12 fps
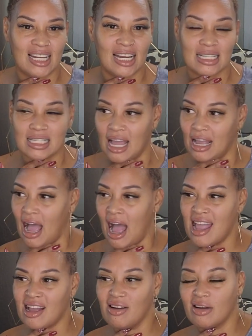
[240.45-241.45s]
in us. Like,
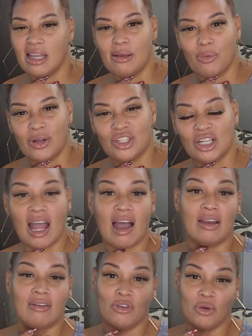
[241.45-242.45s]
I ain't gonna keep reaching
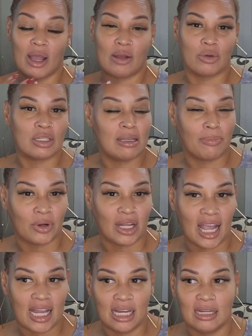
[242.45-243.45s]
out if you ain't
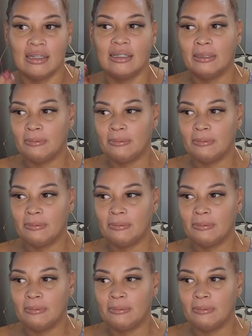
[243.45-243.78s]
reciprocating.